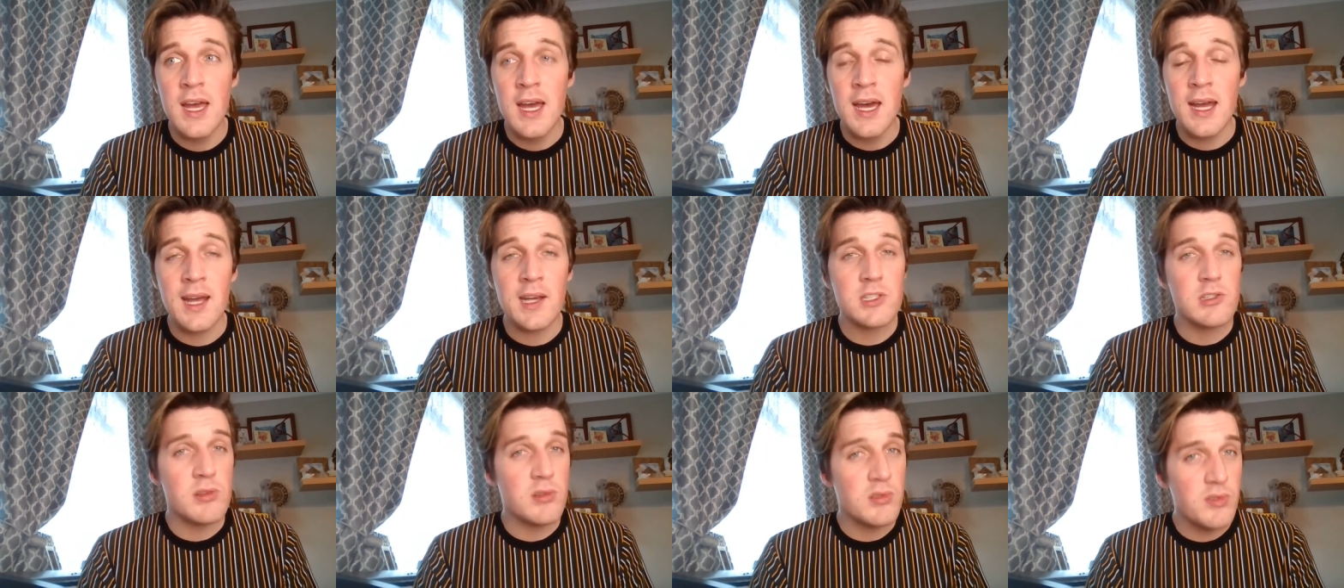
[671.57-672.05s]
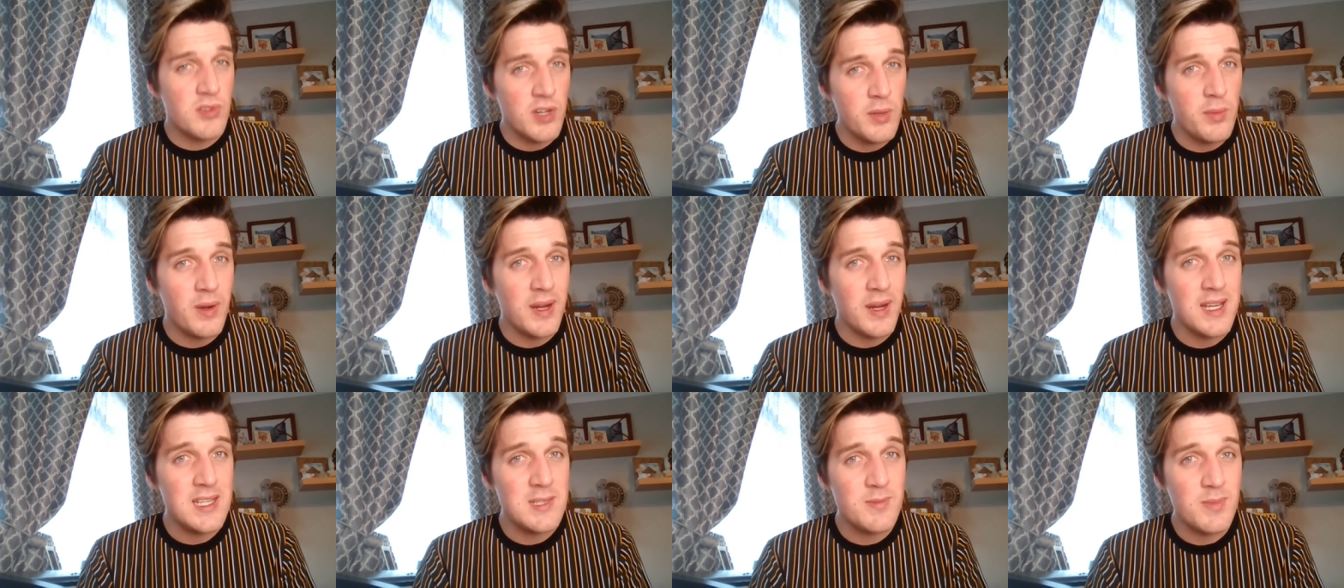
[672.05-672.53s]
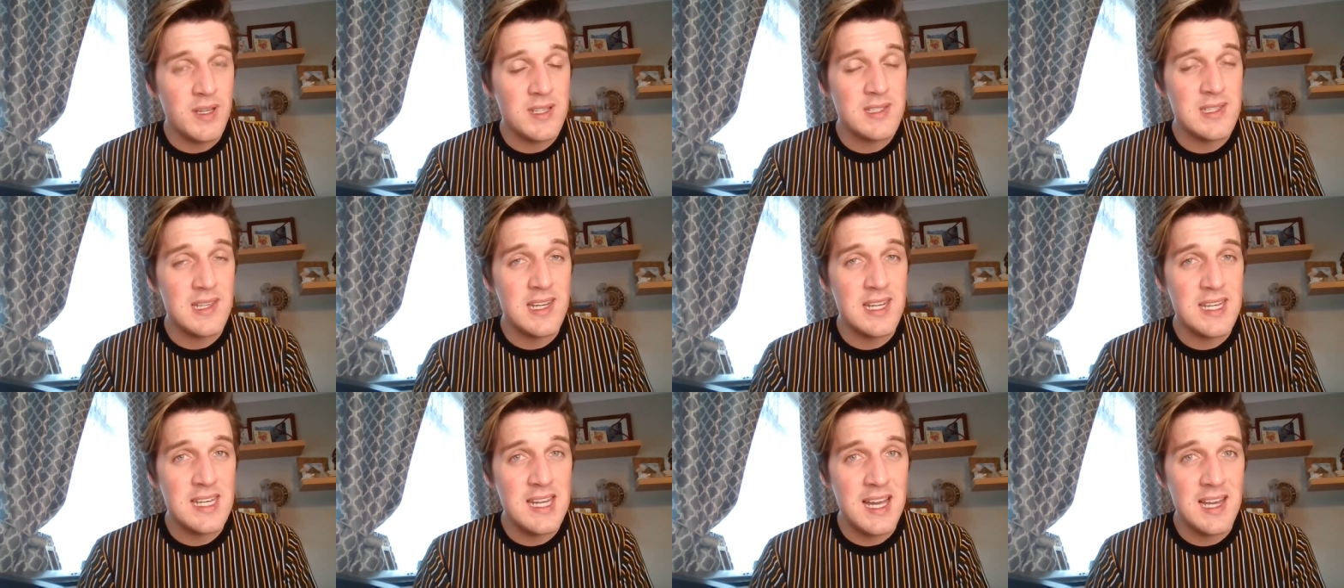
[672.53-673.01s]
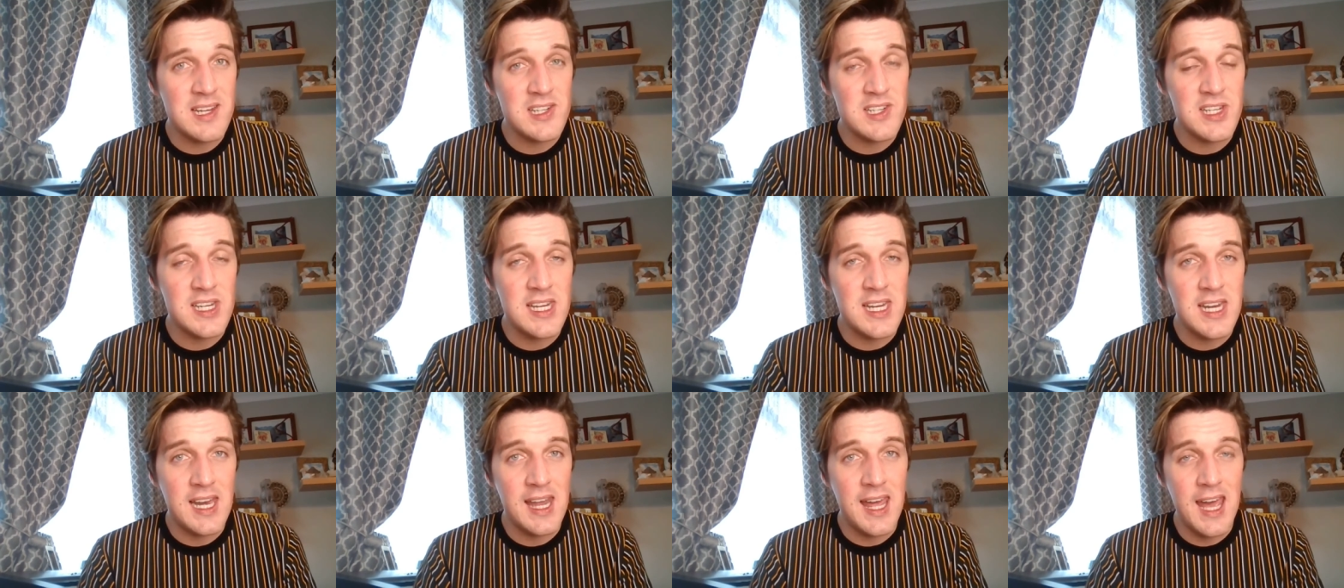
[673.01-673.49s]
And actually, I was really pleased because I didn't
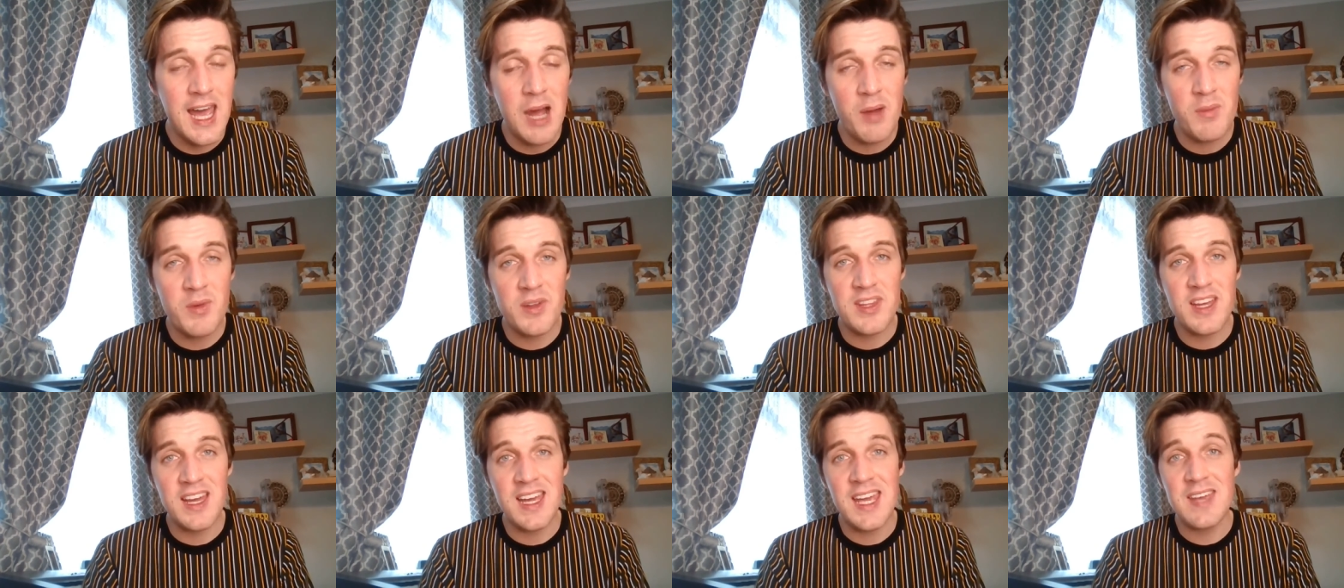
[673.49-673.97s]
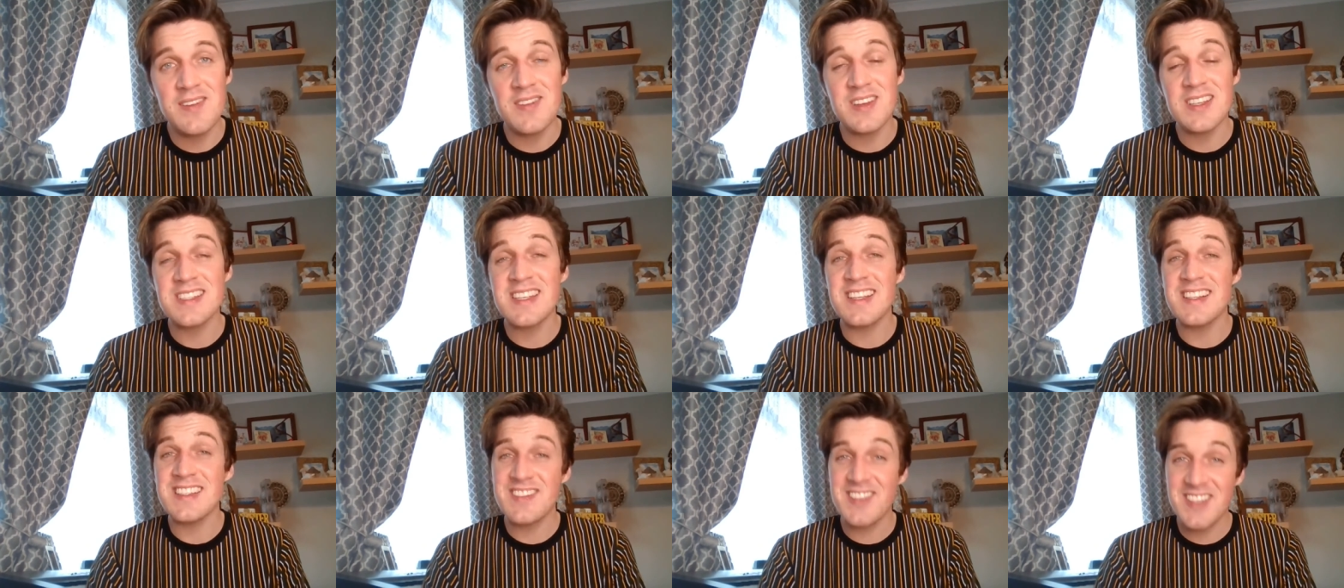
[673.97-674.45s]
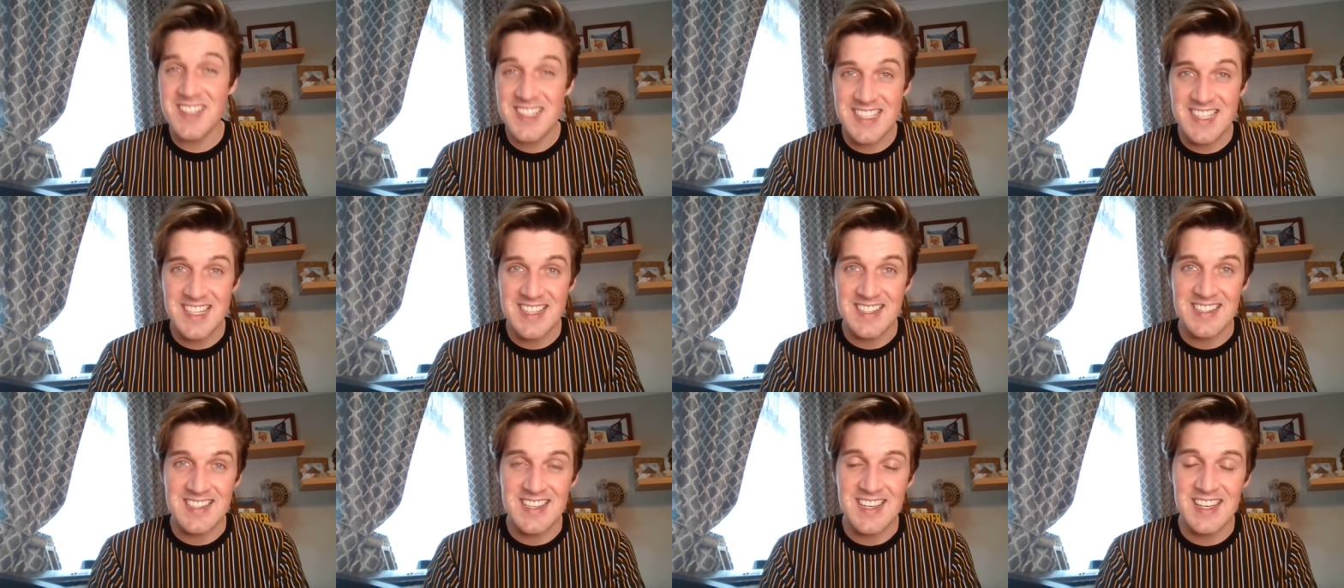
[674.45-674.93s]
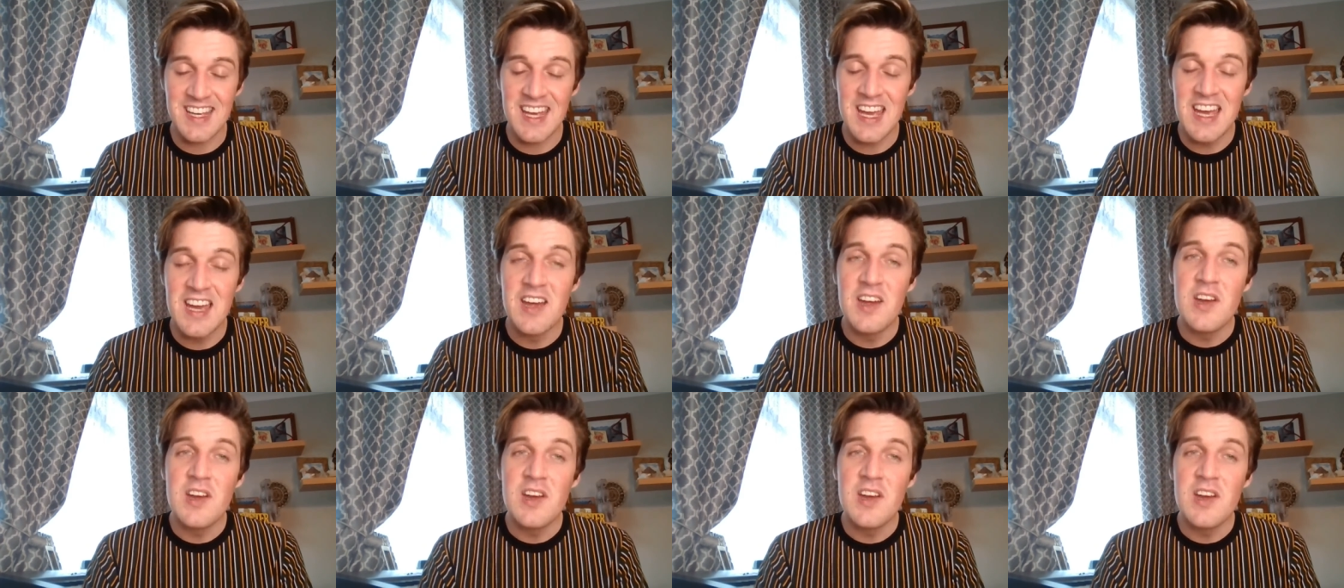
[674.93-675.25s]
actually need any help with that either, so that's fantastic.